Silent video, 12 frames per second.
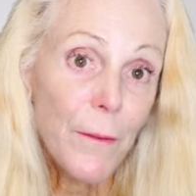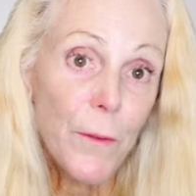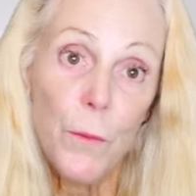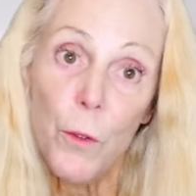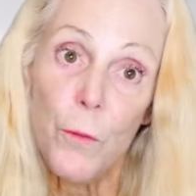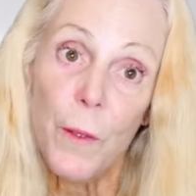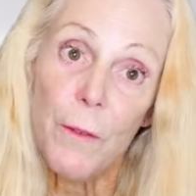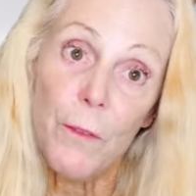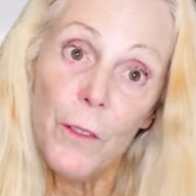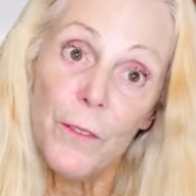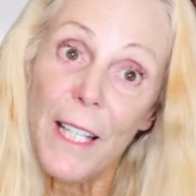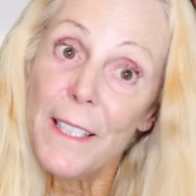removed,
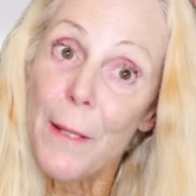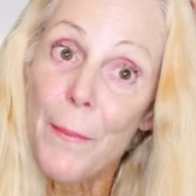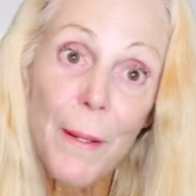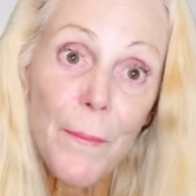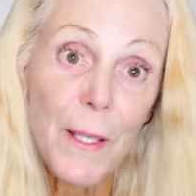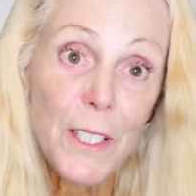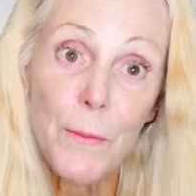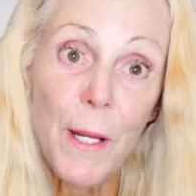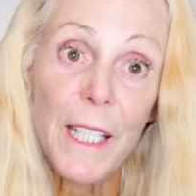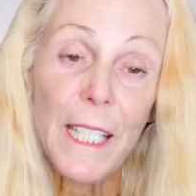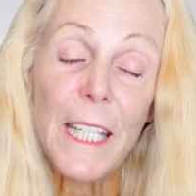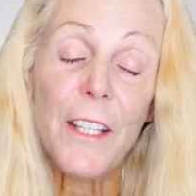but not that much
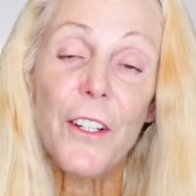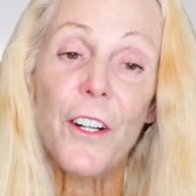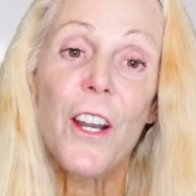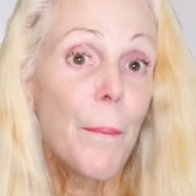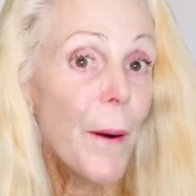money either.